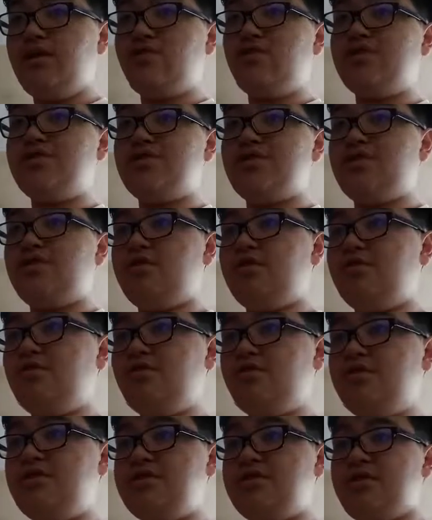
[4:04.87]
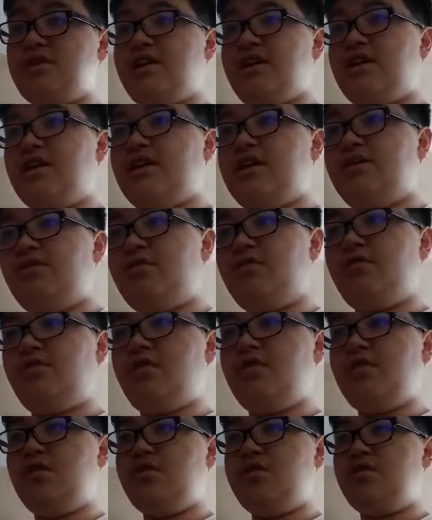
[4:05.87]
which includes and if
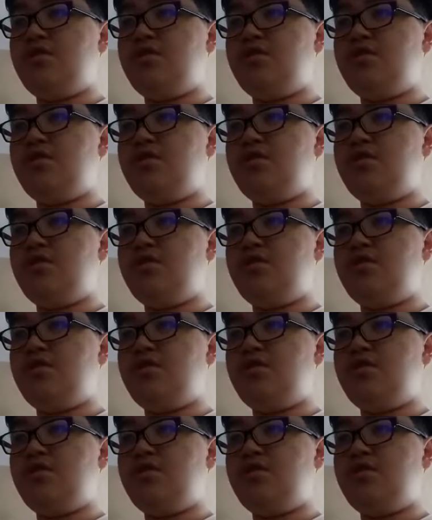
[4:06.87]
you